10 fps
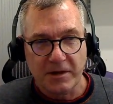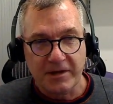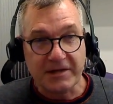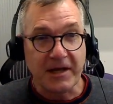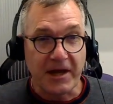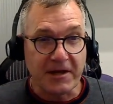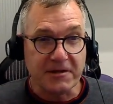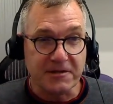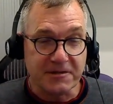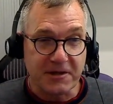At the
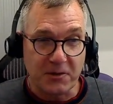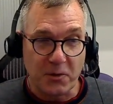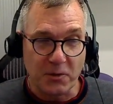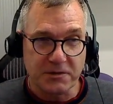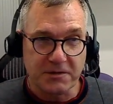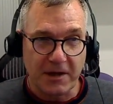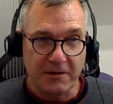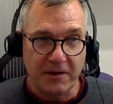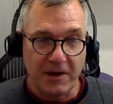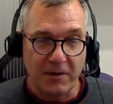end, said the horse,
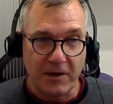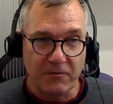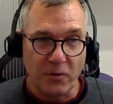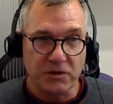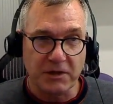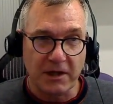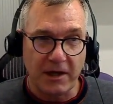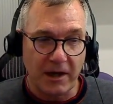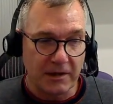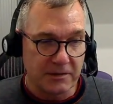and
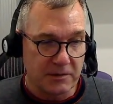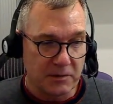fortunately, I